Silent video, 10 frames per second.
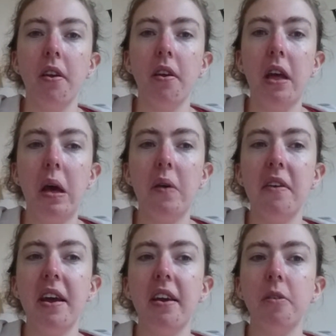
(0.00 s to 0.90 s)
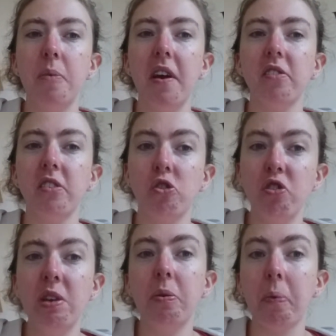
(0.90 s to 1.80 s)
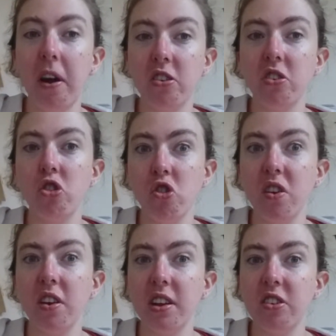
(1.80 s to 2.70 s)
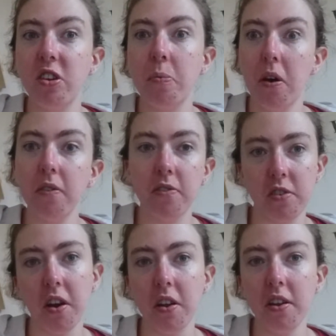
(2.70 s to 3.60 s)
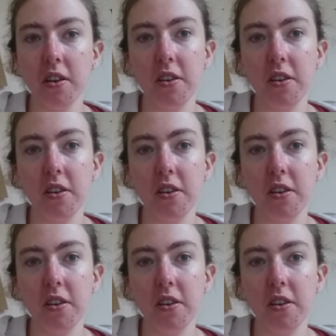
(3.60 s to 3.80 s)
However, they experienced extreme oppression during the leadership of Stalin,